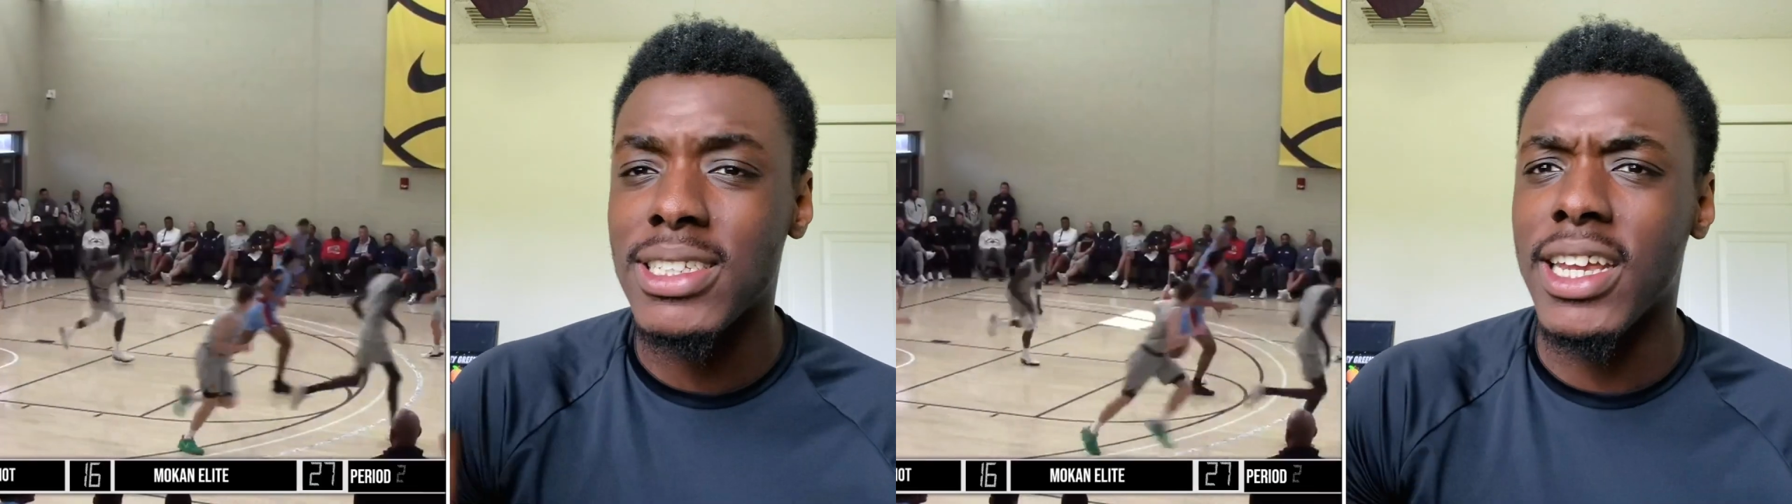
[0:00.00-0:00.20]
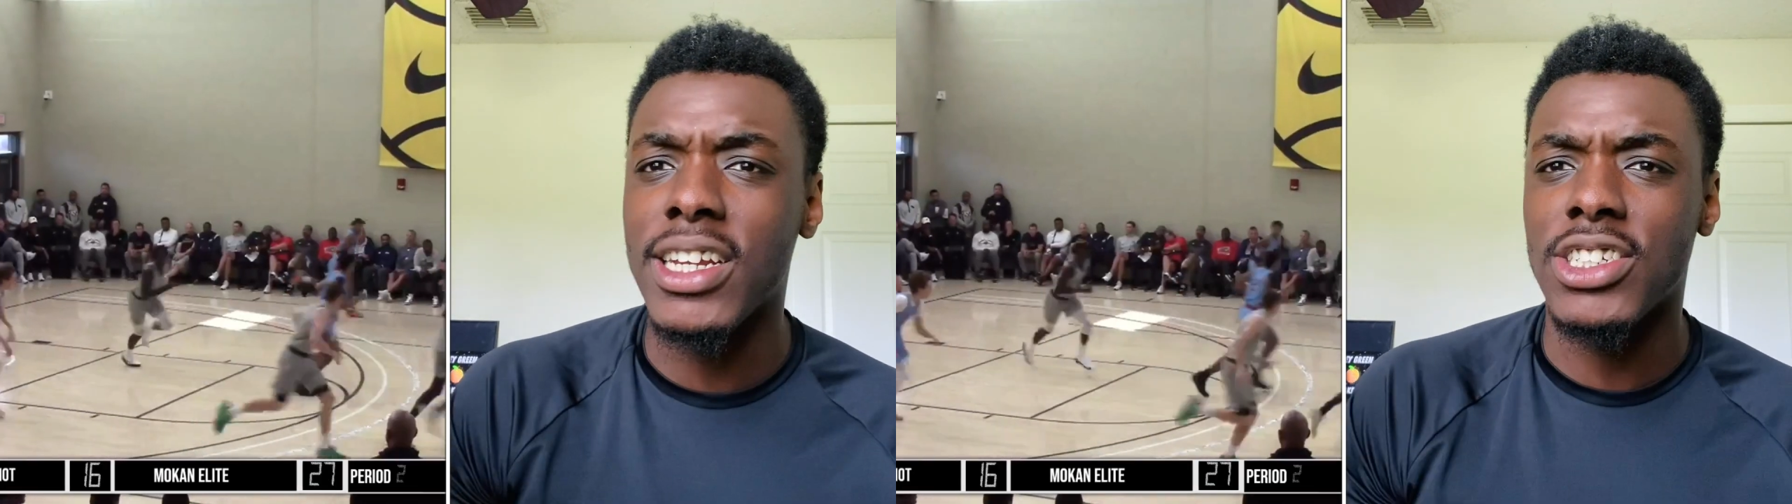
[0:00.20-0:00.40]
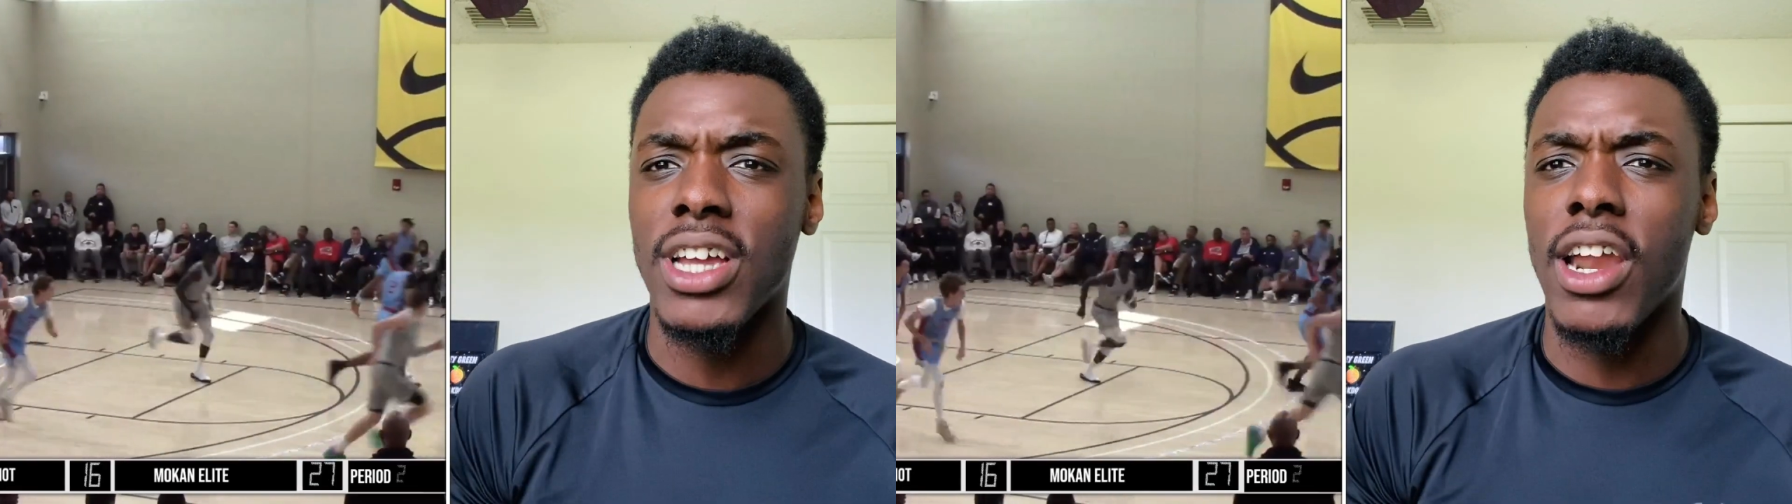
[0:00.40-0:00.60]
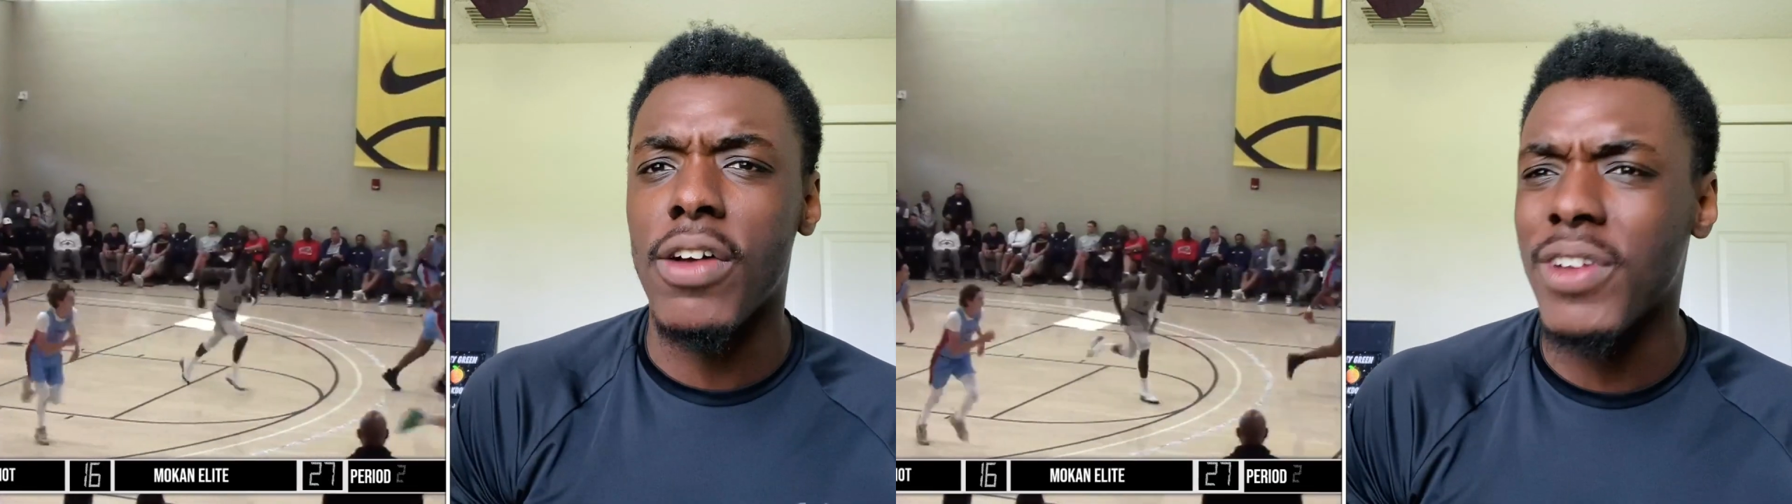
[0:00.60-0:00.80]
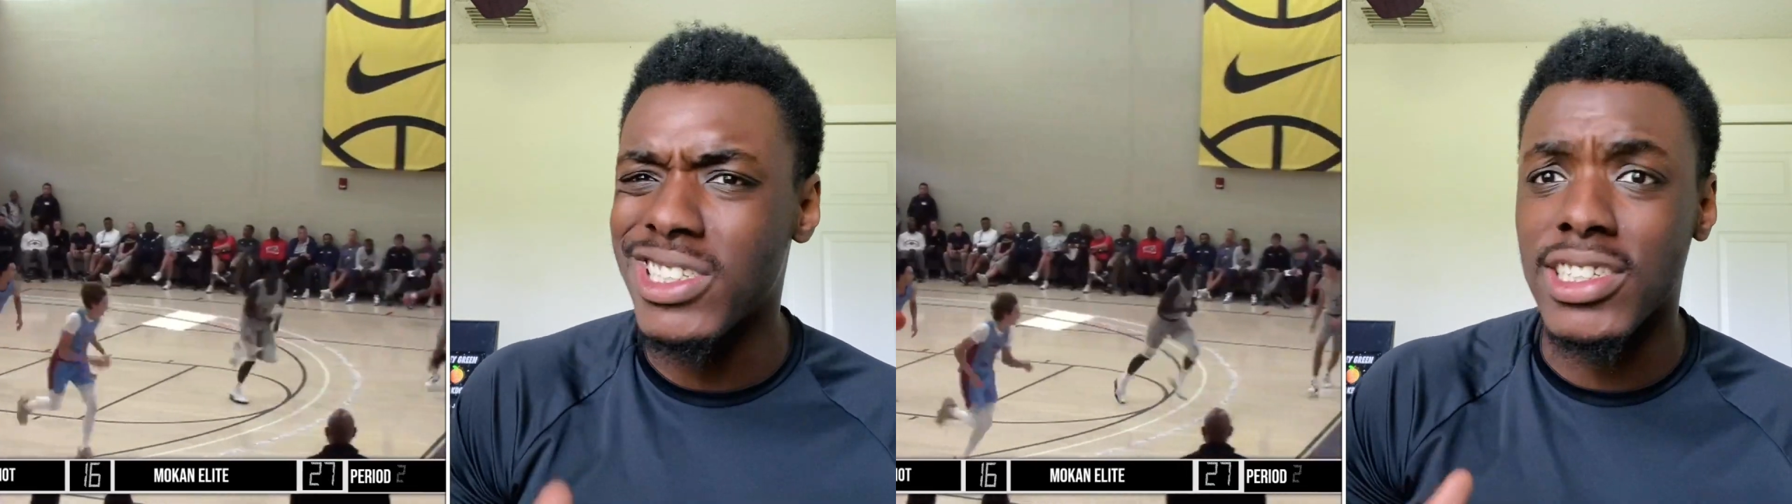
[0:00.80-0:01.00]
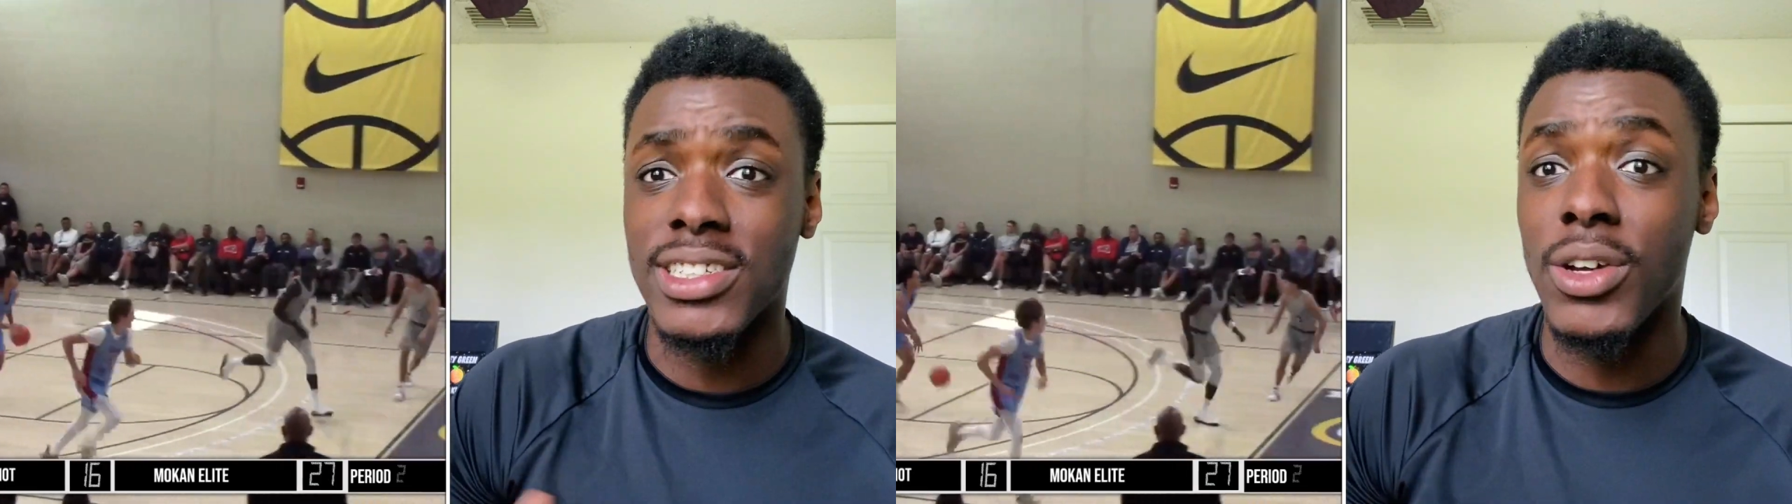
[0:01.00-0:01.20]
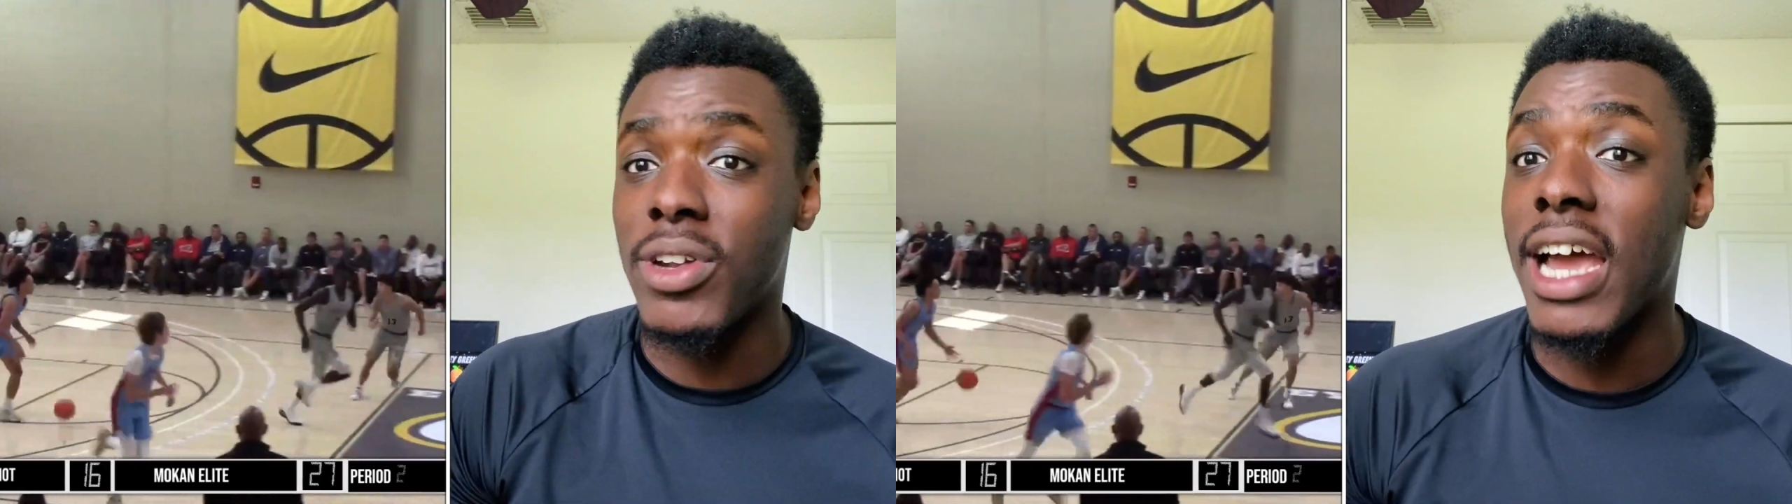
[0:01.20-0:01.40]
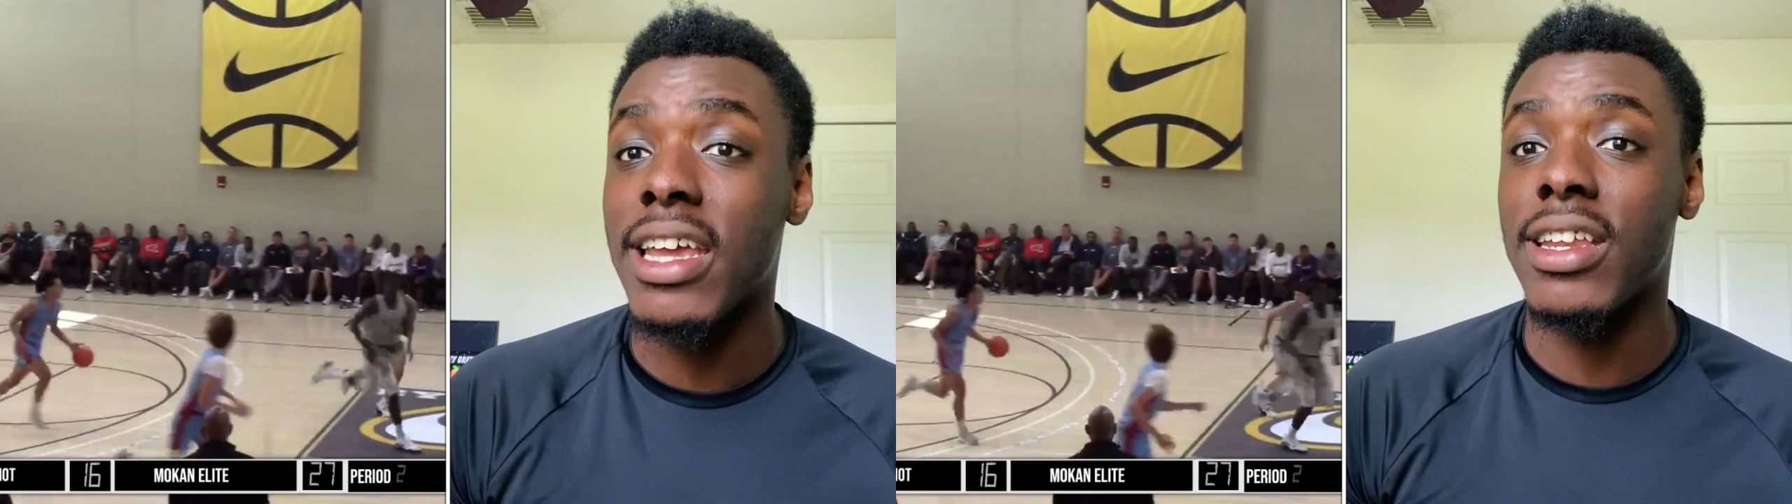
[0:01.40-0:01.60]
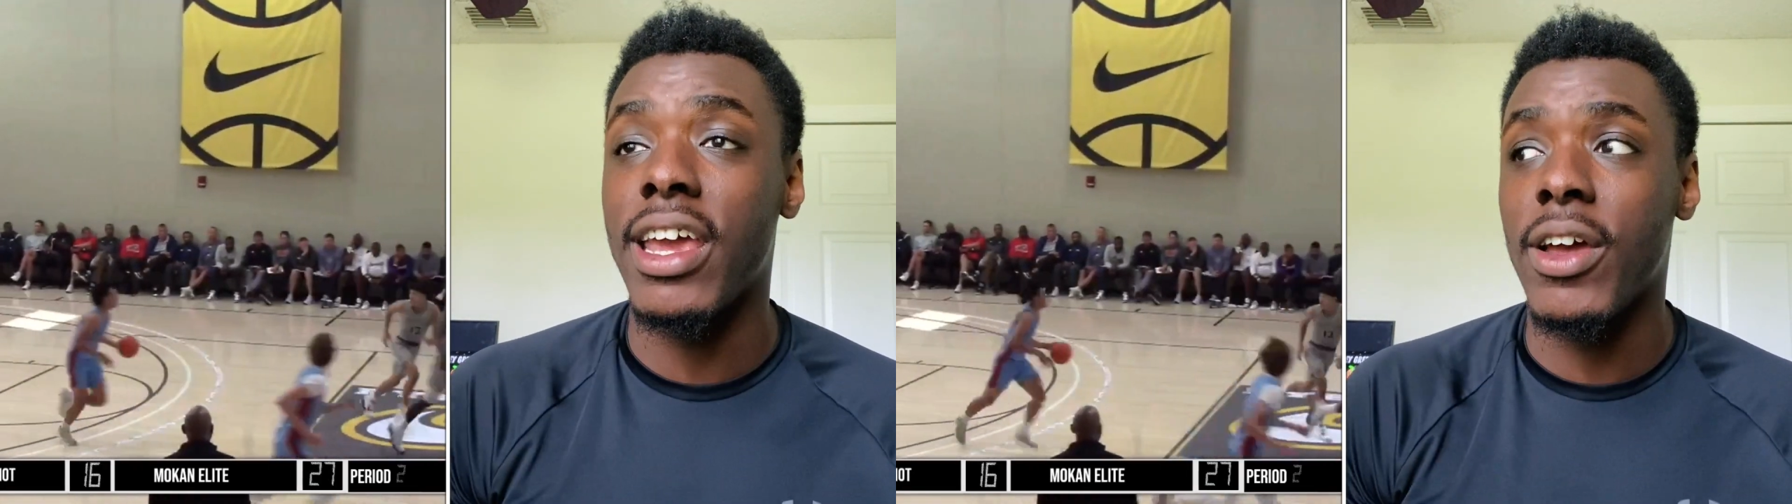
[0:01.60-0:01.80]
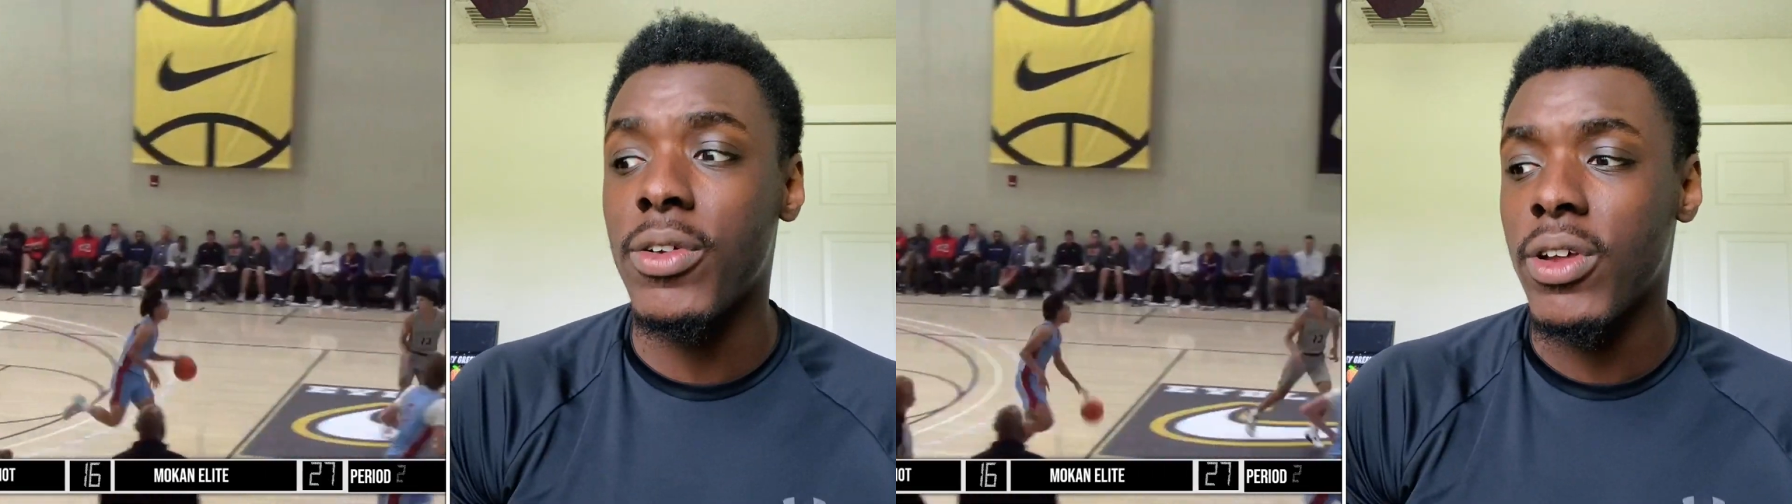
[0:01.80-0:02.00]
to get a shot off and to still knock it
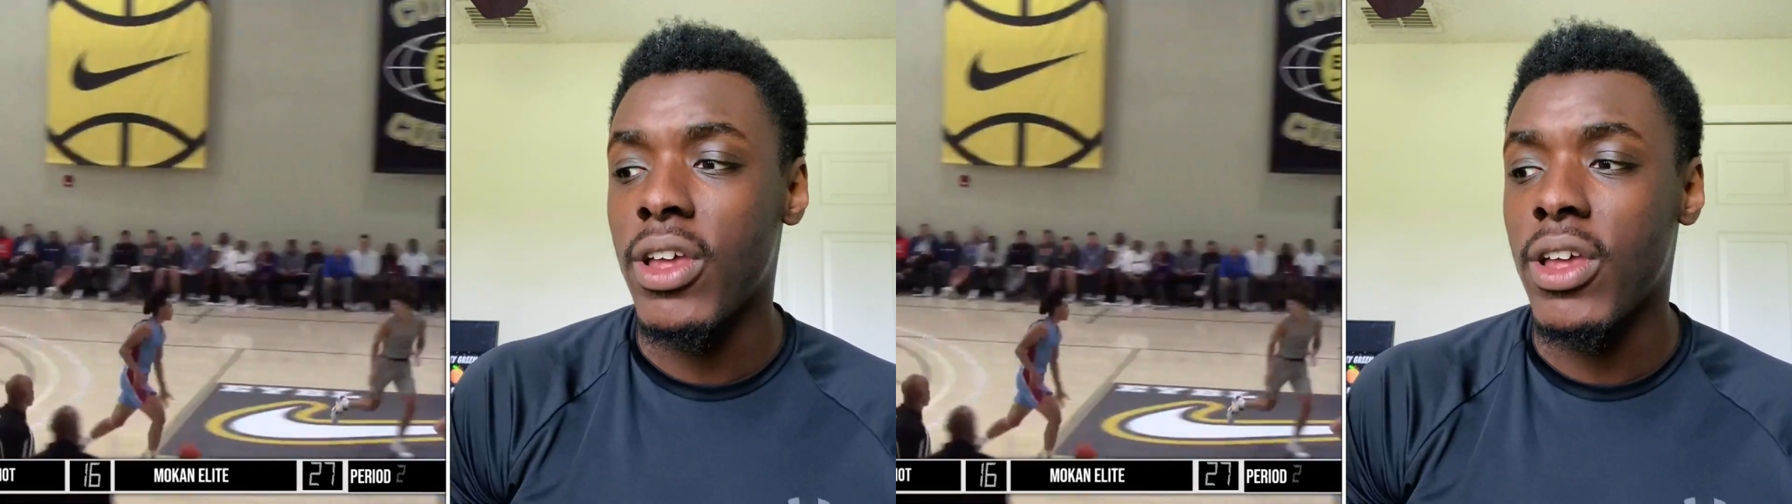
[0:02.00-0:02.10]
down.